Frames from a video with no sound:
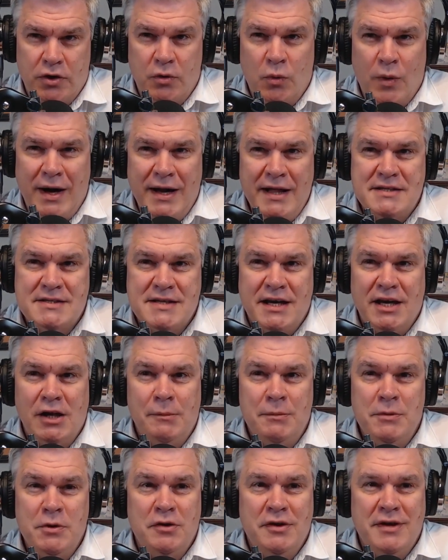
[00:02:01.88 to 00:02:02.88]
ready to
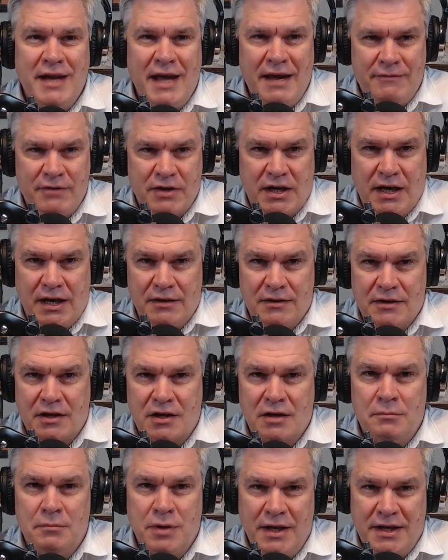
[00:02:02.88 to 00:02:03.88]
help you navigate the
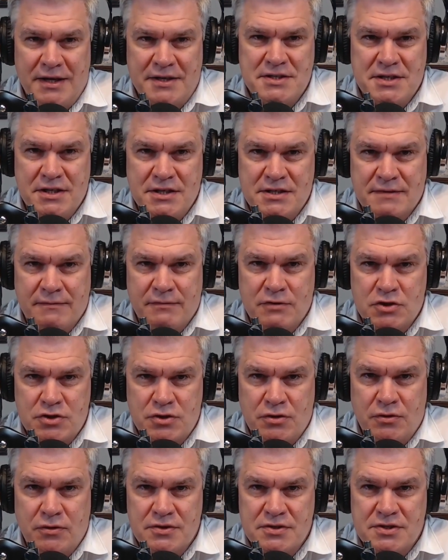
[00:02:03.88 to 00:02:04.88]
complexities of
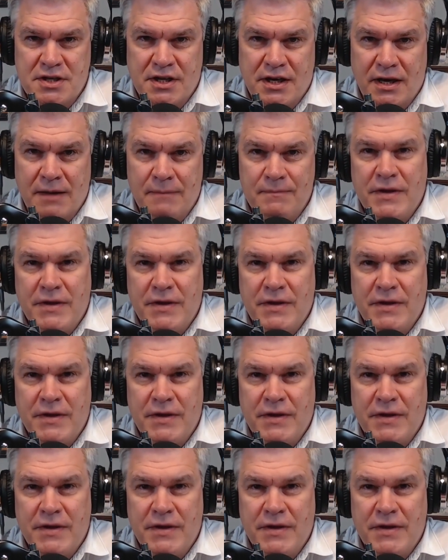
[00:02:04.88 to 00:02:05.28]
insurance today.